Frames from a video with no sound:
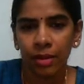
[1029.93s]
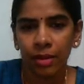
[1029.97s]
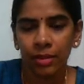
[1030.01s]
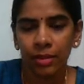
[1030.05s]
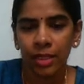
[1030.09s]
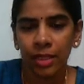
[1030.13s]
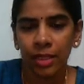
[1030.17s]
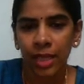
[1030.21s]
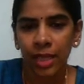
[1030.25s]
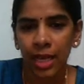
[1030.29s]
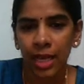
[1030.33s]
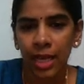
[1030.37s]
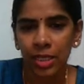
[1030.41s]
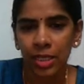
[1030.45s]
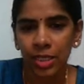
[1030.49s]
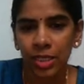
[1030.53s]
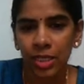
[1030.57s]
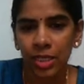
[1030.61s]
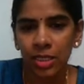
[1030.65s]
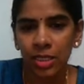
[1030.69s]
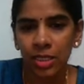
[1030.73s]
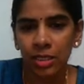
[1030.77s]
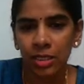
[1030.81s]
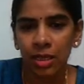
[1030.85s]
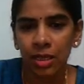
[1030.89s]
The
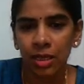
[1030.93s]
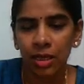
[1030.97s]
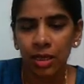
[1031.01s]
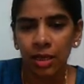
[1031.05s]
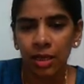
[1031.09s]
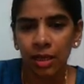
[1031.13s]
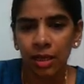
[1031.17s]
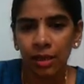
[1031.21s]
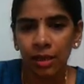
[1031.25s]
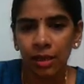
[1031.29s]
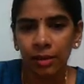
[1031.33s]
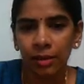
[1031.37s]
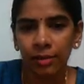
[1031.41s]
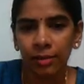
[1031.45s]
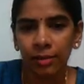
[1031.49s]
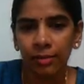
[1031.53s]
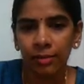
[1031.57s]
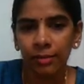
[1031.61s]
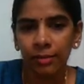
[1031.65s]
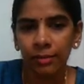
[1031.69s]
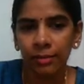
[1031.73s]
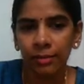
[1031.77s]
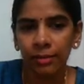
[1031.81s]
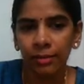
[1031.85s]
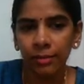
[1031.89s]
gaseous
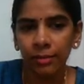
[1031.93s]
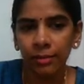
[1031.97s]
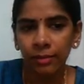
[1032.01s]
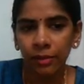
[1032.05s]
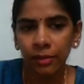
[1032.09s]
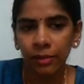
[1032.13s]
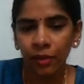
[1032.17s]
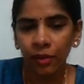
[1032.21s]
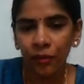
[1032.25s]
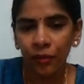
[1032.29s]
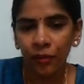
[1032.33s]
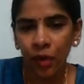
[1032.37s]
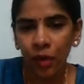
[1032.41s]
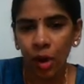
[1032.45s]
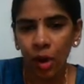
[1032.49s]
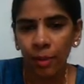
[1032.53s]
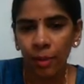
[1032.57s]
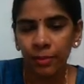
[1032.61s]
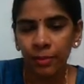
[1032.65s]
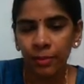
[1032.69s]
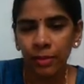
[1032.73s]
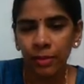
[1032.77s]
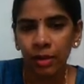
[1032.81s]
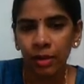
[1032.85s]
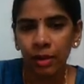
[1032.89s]

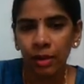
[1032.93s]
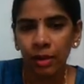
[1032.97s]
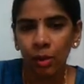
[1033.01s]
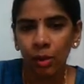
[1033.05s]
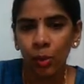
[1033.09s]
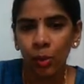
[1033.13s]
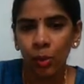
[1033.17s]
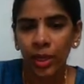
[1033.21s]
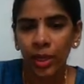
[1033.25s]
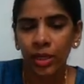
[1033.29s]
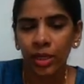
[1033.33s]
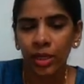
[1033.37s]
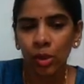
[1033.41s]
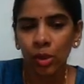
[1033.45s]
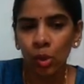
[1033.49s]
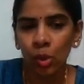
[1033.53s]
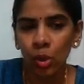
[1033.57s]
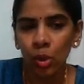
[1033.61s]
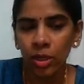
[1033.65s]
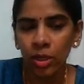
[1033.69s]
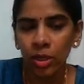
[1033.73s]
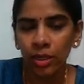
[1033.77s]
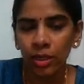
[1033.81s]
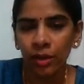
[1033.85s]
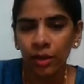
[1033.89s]
form, when
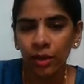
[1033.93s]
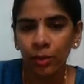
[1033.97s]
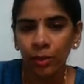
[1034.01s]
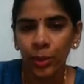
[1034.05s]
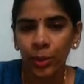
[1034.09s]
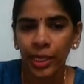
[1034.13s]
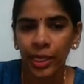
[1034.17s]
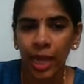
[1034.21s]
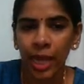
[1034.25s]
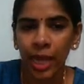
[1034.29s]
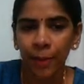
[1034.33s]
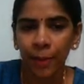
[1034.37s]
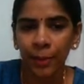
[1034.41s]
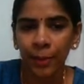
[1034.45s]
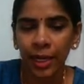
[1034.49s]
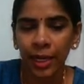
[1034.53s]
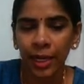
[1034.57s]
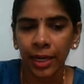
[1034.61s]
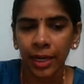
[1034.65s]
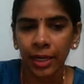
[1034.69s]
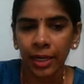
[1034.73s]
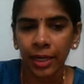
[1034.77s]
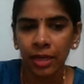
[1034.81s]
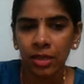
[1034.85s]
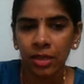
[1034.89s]
cooled, we
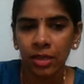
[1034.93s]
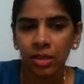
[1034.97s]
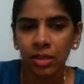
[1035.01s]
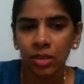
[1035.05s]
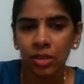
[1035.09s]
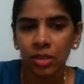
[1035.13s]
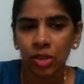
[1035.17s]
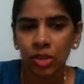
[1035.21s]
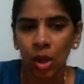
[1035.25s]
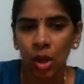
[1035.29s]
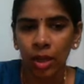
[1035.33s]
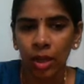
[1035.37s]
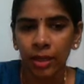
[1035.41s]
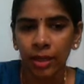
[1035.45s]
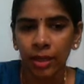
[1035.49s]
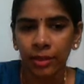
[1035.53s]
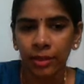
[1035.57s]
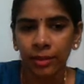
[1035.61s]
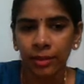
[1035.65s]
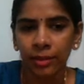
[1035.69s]
obtain solid.